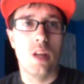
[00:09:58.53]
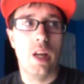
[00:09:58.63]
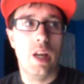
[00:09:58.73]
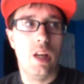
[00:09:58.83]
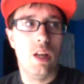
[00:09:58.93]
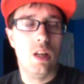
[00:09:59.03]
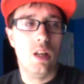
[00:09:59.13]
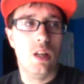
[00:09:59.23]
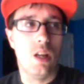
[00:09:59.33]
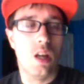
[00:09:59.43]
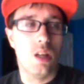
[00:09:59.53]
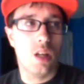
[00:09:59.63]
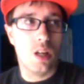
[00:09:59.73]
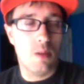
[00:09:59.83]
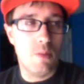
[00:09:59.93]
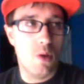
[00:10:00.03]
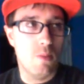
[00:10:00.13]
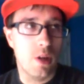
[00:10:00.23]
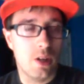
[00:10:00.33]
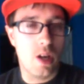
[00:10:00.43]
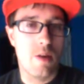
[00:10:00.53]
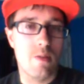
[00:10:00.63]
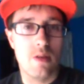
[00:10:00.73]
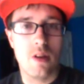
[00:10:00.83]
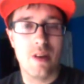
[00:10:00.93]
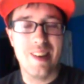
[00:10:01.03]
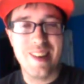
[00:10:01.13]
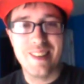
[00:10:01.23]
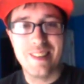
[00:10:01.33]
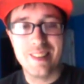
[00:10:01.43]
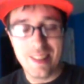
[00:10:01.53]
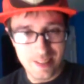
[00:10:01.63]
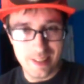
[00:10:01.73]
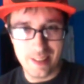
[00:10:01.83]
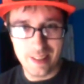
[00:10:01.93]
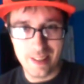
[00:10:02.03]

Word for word: And I am going to mow my grandma's yard Sunday.